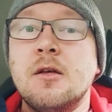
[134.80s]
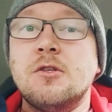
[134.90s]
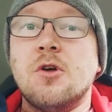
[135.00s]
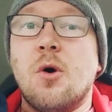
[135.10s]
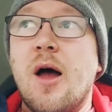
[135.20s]

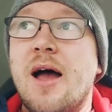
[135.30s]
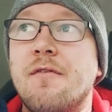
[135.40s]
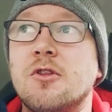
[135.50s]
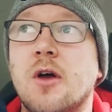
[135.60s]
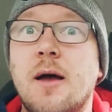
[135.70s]
So I have
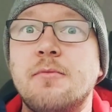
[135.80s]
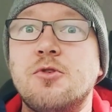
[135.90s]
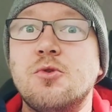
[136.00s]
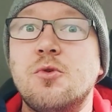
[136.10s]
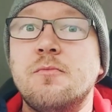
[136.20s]
a time
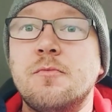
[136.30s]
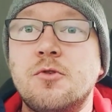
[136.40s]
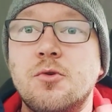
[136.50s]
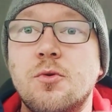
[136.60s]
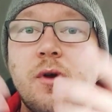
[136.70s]
to
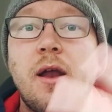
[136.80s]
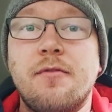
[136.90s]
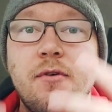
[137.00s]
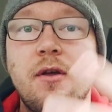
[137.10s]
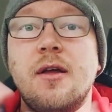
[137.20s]
to kind
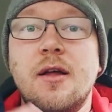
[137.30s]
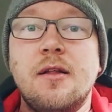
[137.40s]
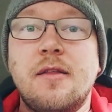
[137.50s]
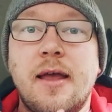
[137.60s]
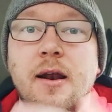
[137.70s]
of
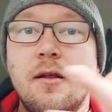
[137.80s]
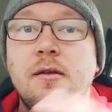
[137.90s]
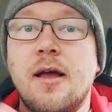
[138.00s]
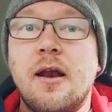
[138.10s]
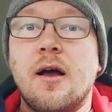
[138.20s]
tell
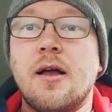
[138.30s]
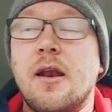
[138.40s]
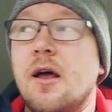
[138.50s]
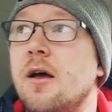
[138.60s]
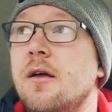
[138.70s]
and I
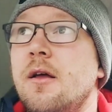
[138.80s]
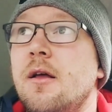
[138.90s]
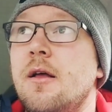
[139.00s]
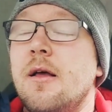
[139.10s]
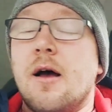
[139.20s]
kind of
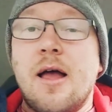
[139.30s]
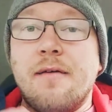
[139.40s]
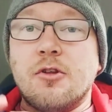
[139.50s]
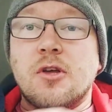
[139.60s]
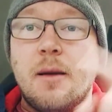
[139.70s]
I have
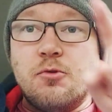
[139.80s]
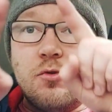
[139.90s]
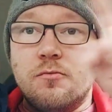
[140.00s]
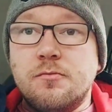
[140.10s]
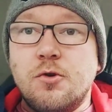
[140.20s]
a time to,
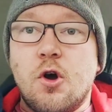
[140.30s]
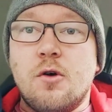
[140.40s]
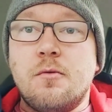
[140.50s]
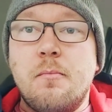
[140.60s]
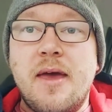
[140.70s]
you know,
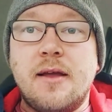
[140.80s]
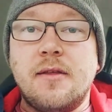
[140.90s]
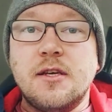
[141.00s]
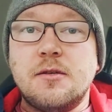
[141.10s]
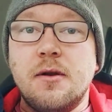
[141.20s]
make
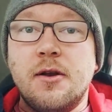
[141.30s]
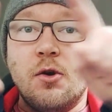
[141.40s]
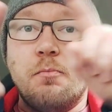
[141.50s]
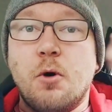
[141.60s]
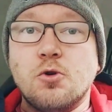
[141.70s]
these
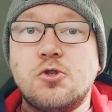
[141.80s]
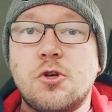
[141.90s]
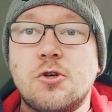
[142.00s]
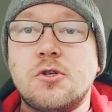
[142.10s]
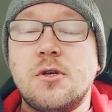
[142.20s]
little
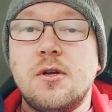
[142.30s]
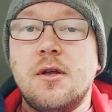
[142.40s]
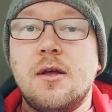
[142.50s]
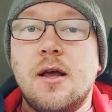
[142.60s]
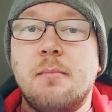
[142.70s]
posters
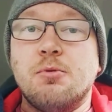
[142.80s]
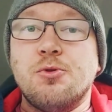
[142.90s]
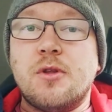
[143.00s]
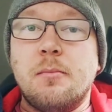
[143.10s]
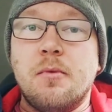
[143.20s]
and
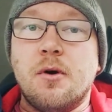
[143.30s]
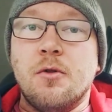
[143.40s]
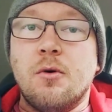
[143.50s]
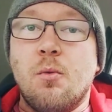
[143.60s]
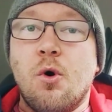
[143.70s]
put them on
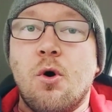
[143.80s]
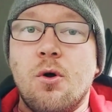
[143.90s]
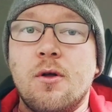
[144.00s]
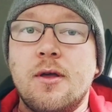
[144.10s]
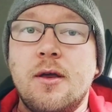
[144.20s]
the
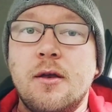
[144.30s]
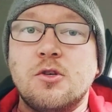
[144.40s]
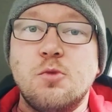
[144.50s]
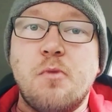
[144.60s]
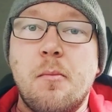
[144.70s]
wall in
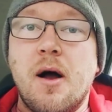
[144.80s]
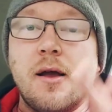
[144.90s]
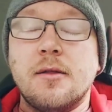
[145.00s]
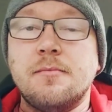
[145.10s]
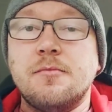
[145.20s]

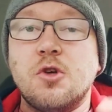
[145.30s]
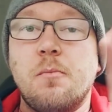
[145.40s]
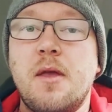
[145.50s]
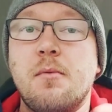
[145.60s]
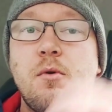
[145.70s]
supermarket so
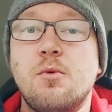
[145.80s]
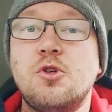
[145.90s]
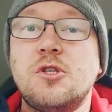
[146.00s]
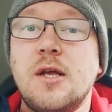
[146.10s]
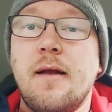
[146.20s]
people would
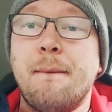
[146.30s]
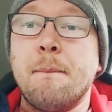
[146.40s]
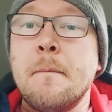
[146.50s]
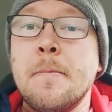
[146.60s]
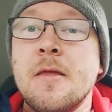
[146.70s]
see.
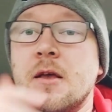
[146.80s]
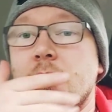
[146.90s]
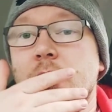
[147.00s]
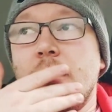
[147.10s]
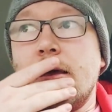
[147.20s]

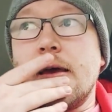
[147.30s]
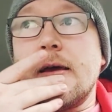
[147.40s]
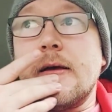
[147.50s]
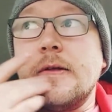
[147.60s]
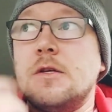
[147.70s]

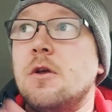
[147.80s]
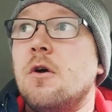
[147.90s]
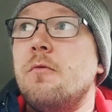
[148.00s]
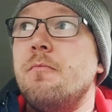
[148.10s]
Yeah, so